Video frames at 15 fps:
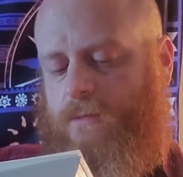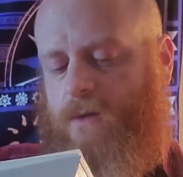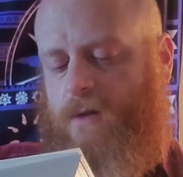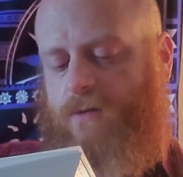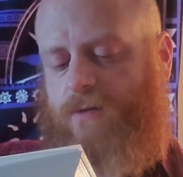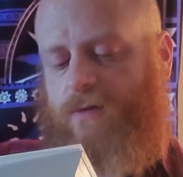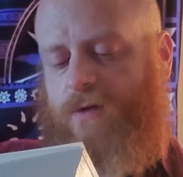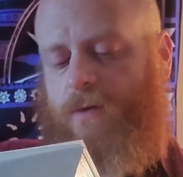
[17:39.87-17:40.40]

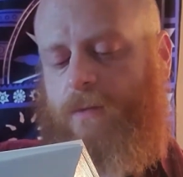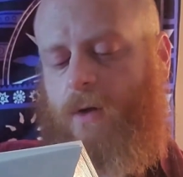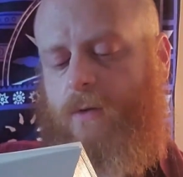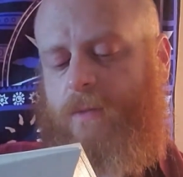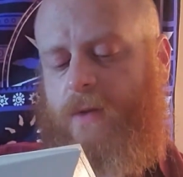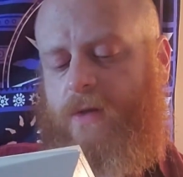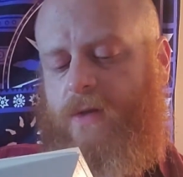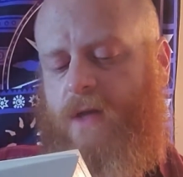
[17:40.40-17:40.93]
For a
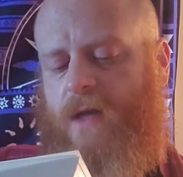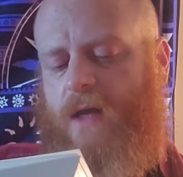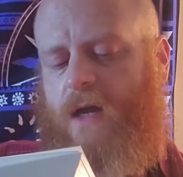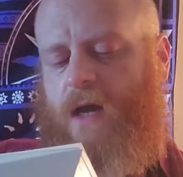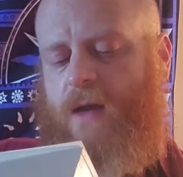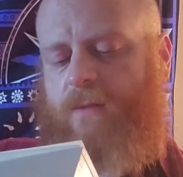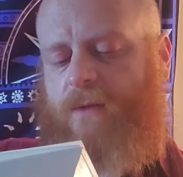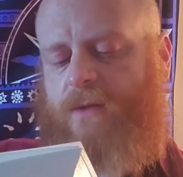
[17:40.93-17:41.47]
moment,
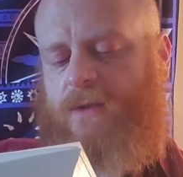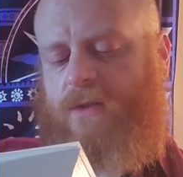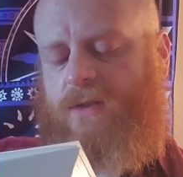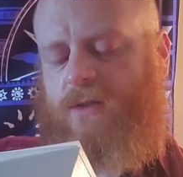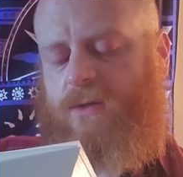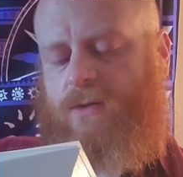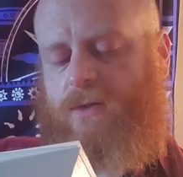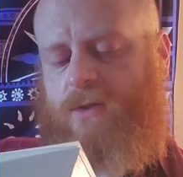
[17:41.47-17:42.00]
I was
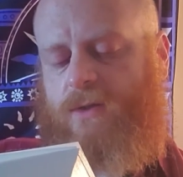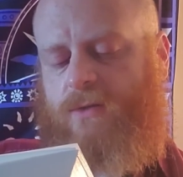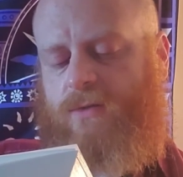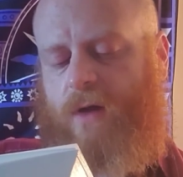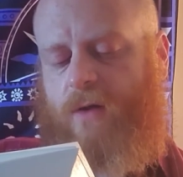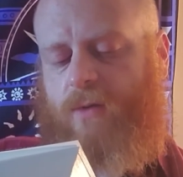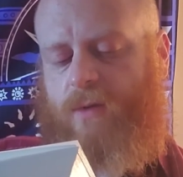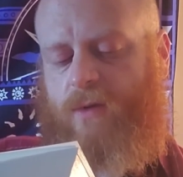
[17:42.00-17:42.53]
so
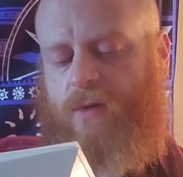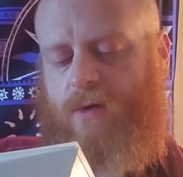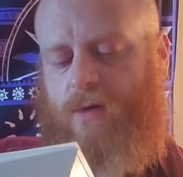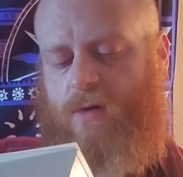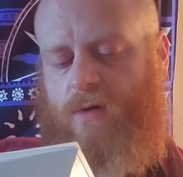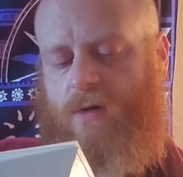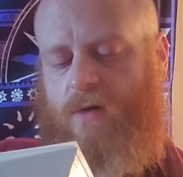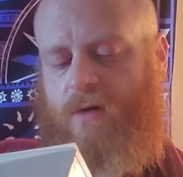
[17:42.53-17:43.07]
struck with
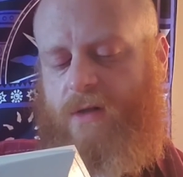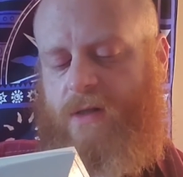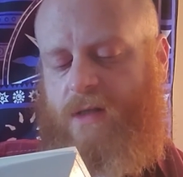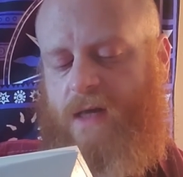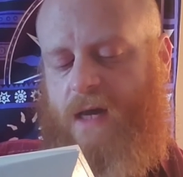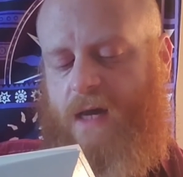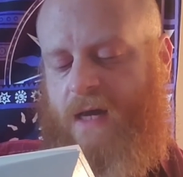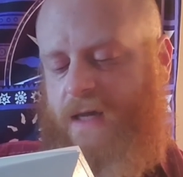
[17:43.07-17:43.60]
horror at the
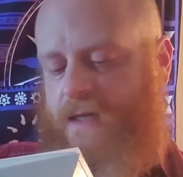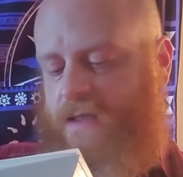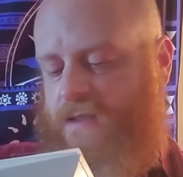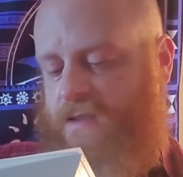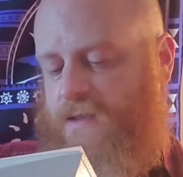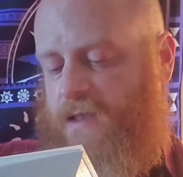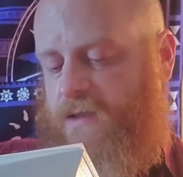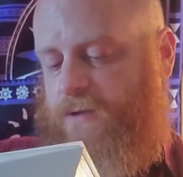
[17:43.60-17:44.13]

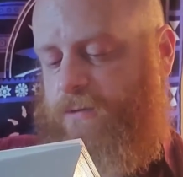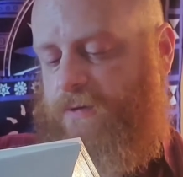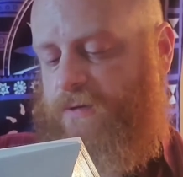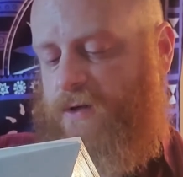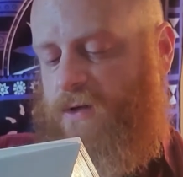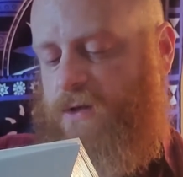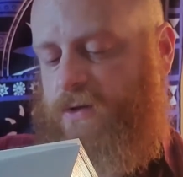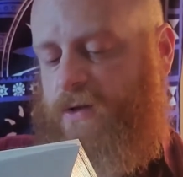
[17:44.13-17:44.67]
eyes thus
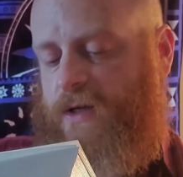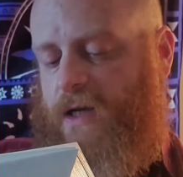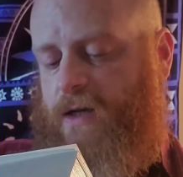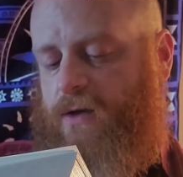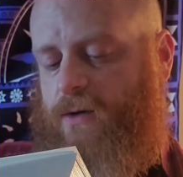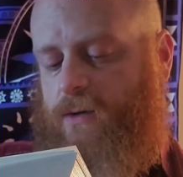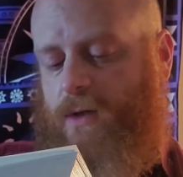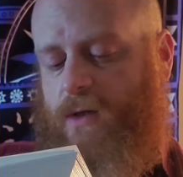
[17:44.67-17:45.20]
revealed that I
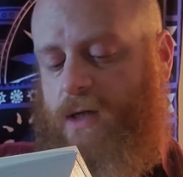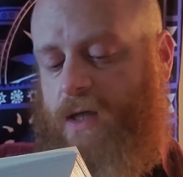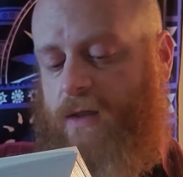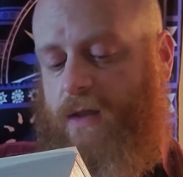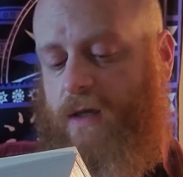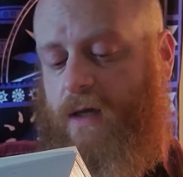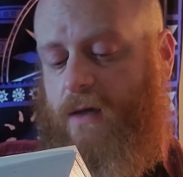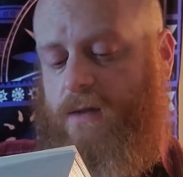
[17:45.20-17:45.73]
noted
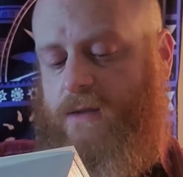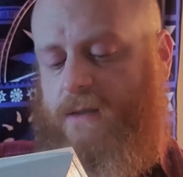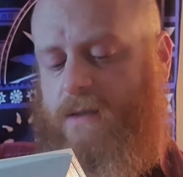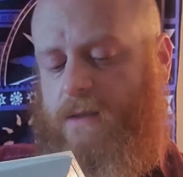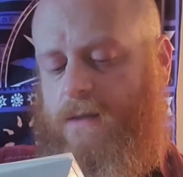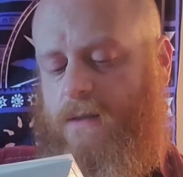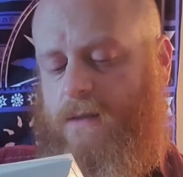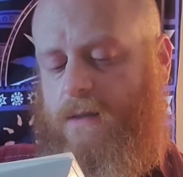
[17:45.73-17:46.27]
nothing else.
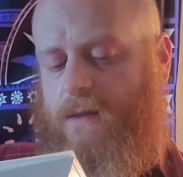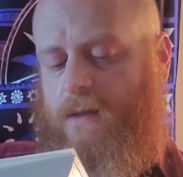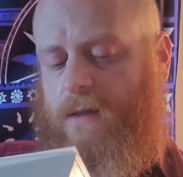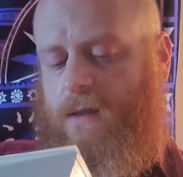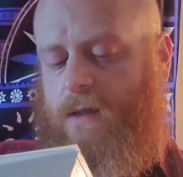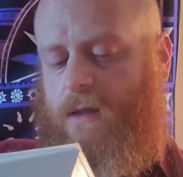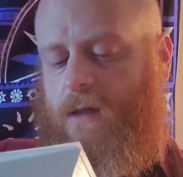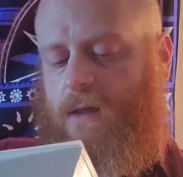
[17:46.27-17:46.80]

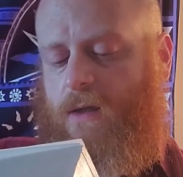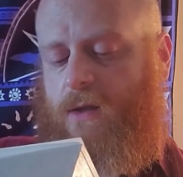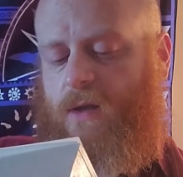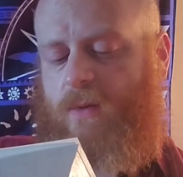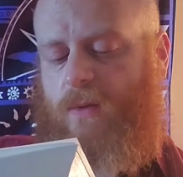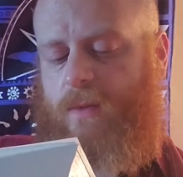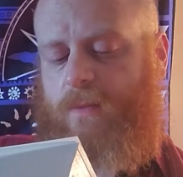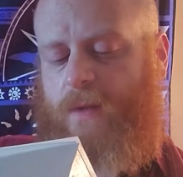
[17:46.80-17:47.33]
They
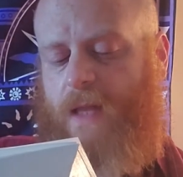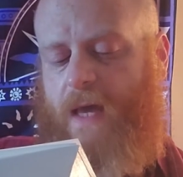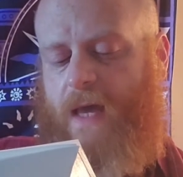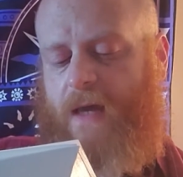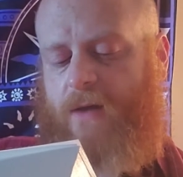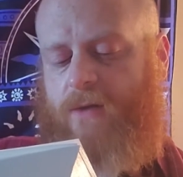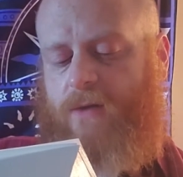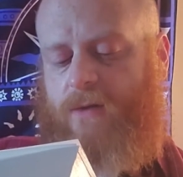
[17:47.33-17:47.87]
were
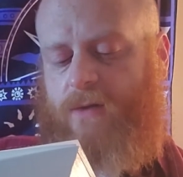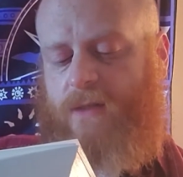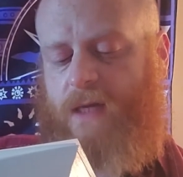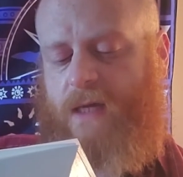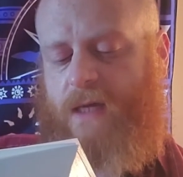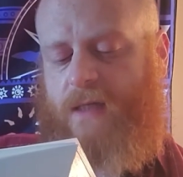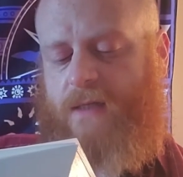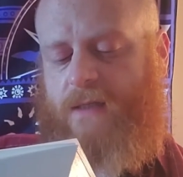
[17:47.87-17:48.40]
black, those
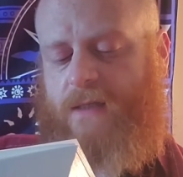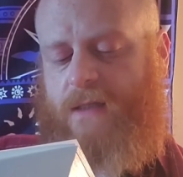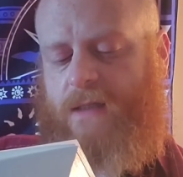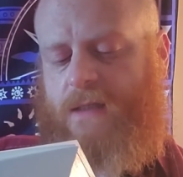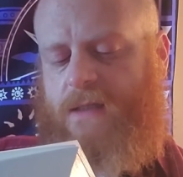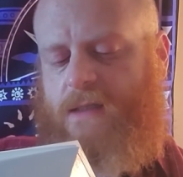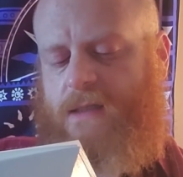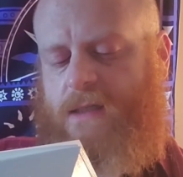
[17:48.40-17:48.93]
eyes,
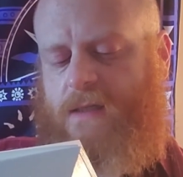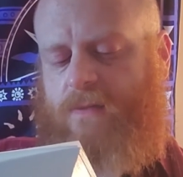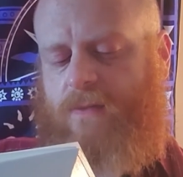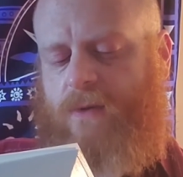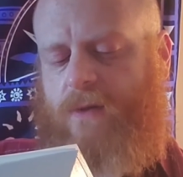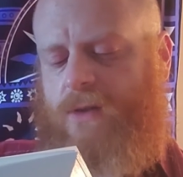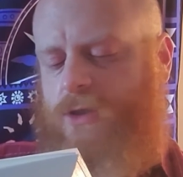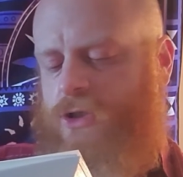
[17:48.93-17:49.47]
deep,
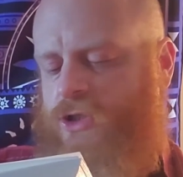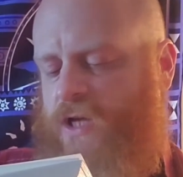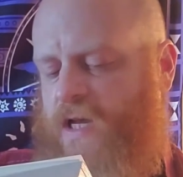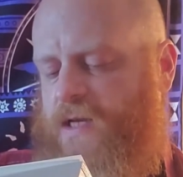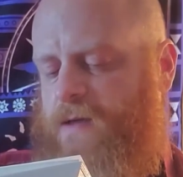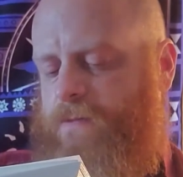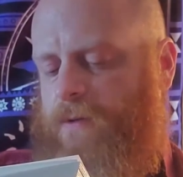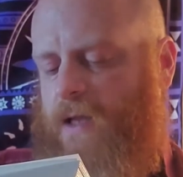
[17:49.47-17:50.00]

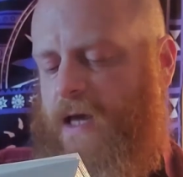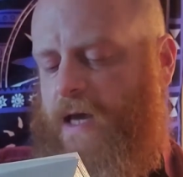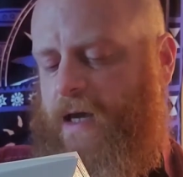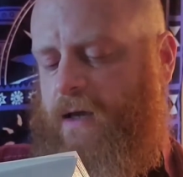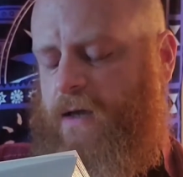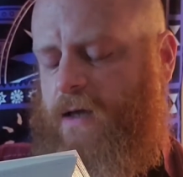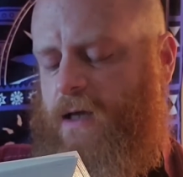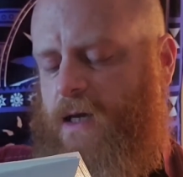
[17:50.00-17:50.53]
jetty
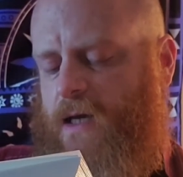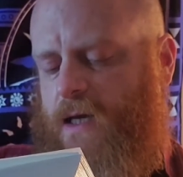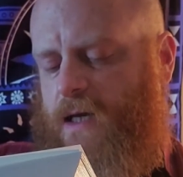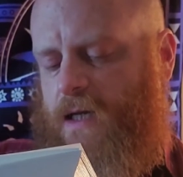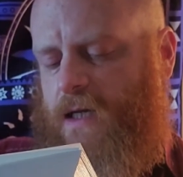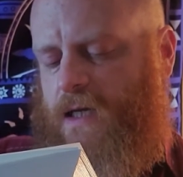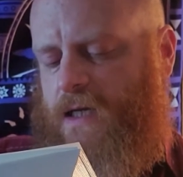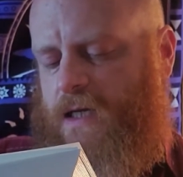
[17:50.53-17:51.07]
black, in
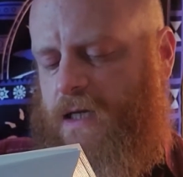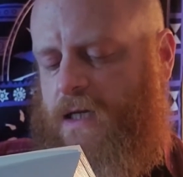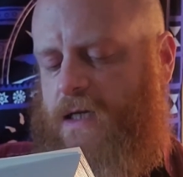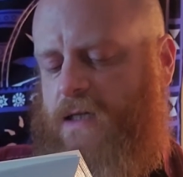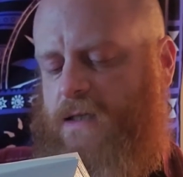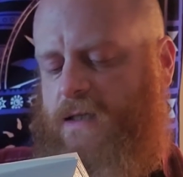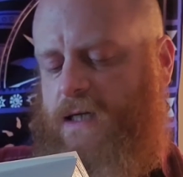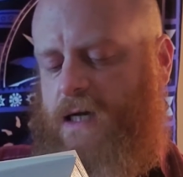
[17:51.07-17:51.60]

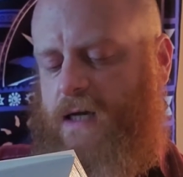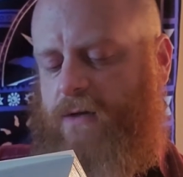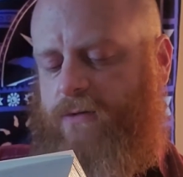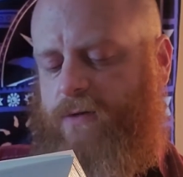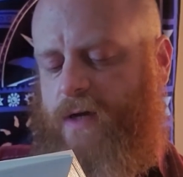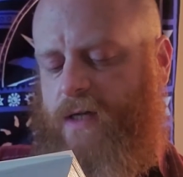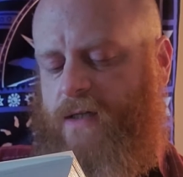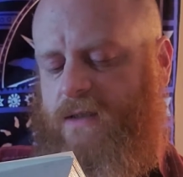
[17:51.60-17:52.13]
hideous
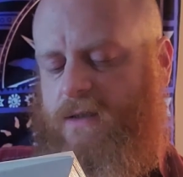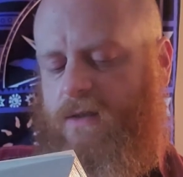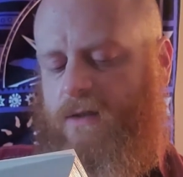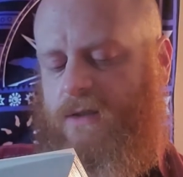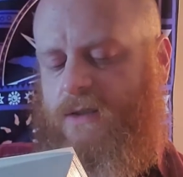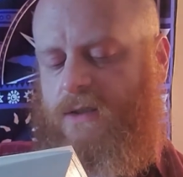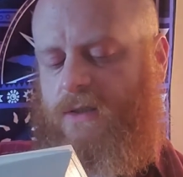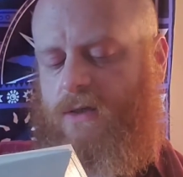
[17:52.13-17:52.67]
contrast to
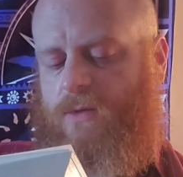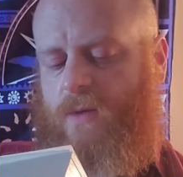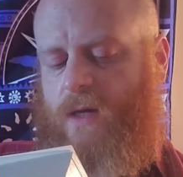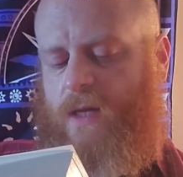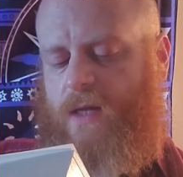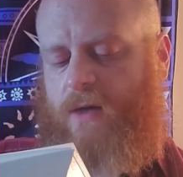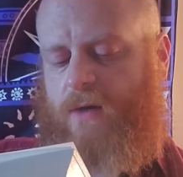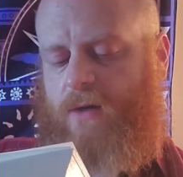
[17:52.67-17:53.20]
the
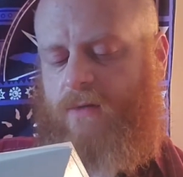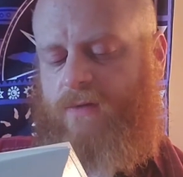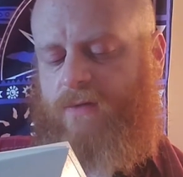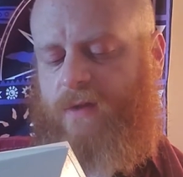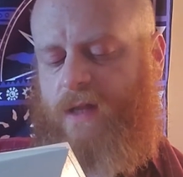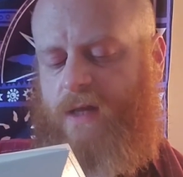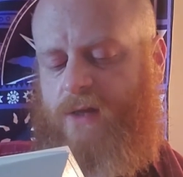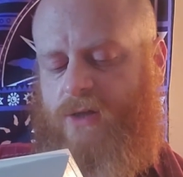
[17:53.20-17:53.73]
snow-white hair and
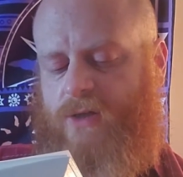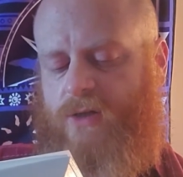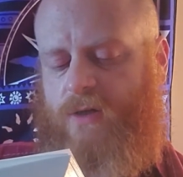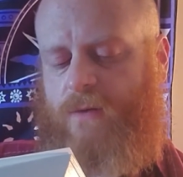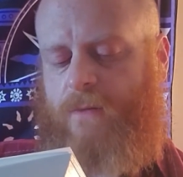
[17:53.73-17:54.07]
flesh.